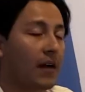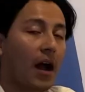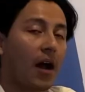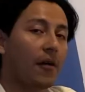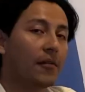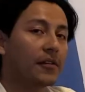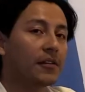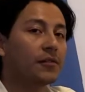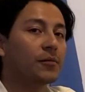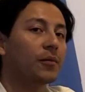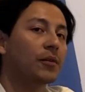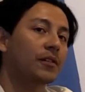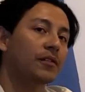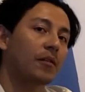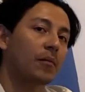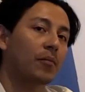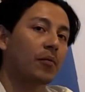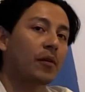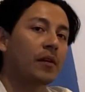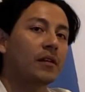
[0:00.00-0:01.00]
these works
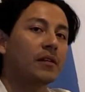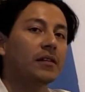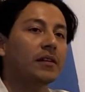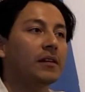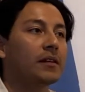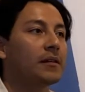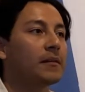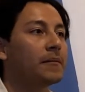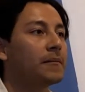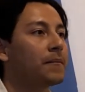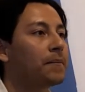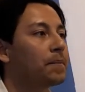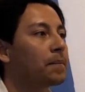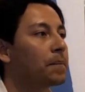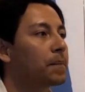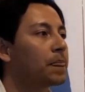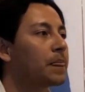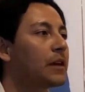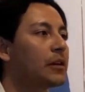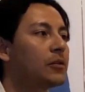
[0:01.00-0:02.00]
are printed,
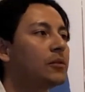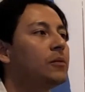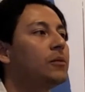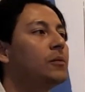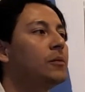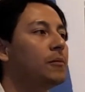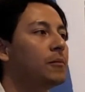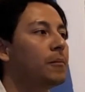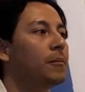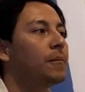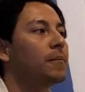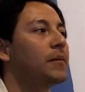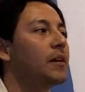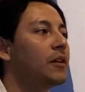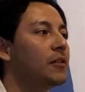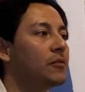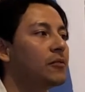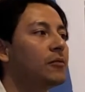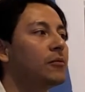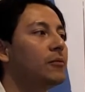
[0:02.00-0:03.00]
they
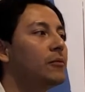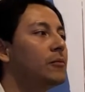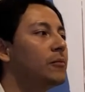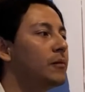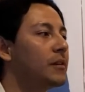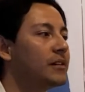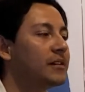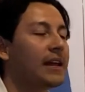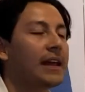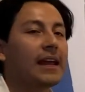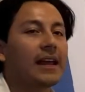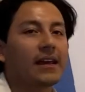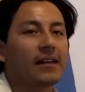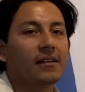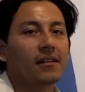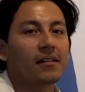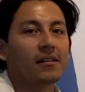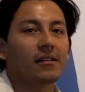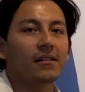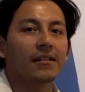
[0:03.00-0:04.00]
do retain
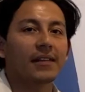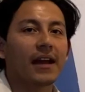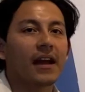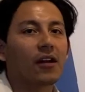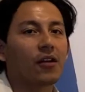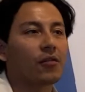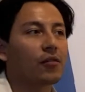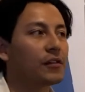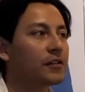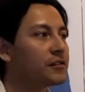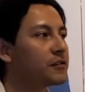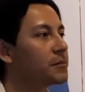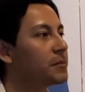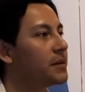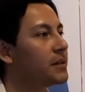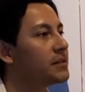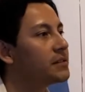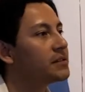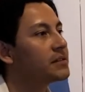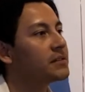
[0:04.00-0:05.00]
a lot of that
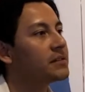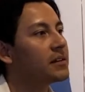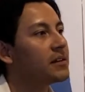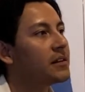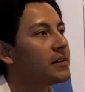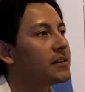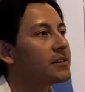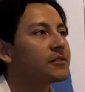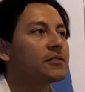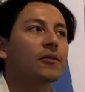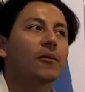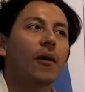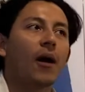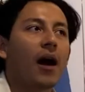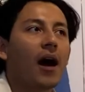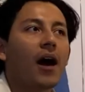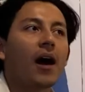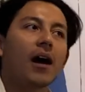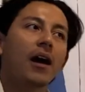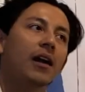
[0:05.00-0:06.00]
crispness. So
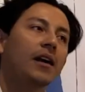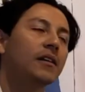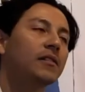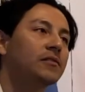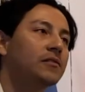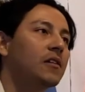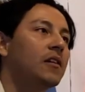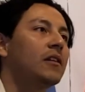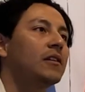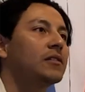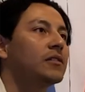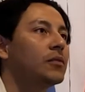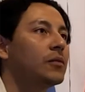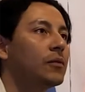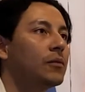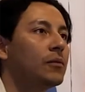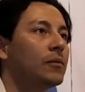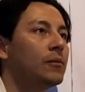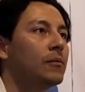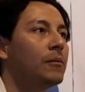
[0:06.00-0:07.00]
I sought
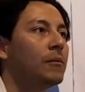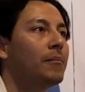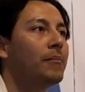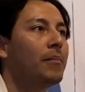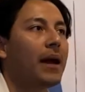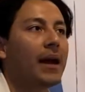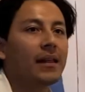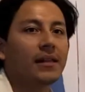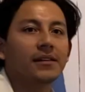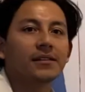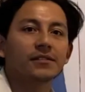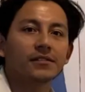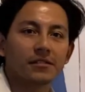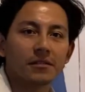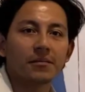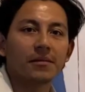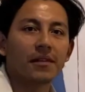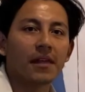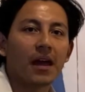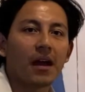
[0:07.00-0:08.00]
to balance
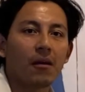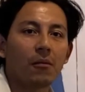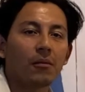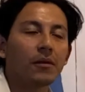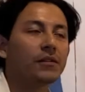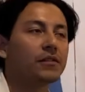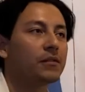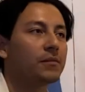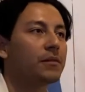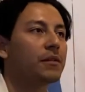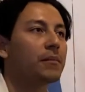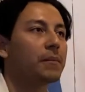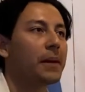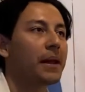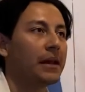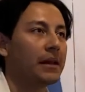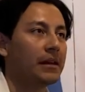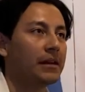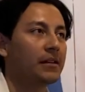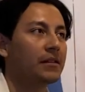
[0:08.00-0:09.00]
some of that with some of the
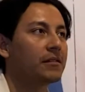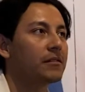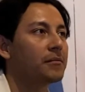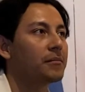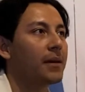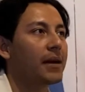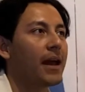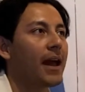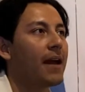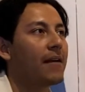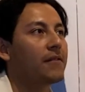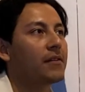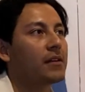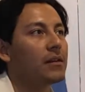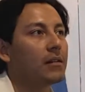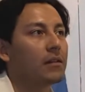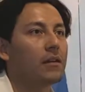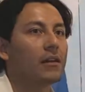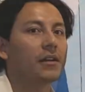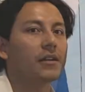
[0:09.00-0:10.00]
paintings by having
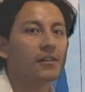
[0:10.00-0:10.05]
a lot of